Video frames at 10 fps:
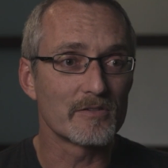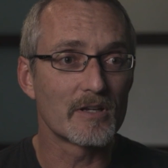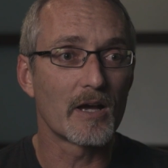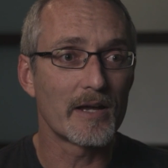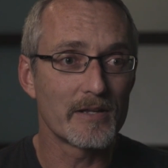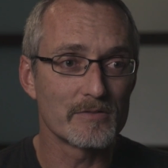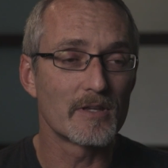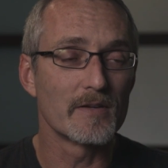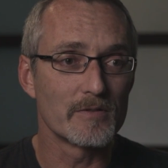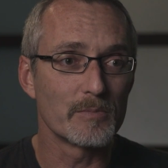God has
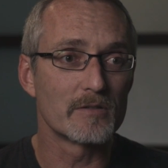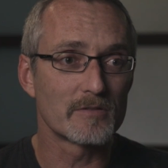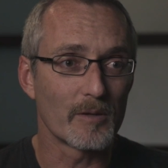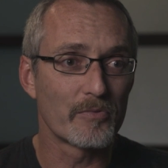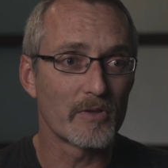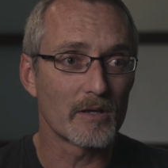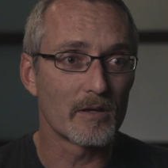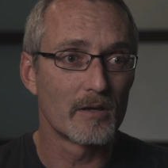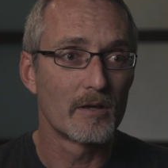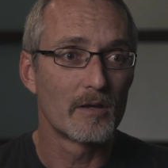given me something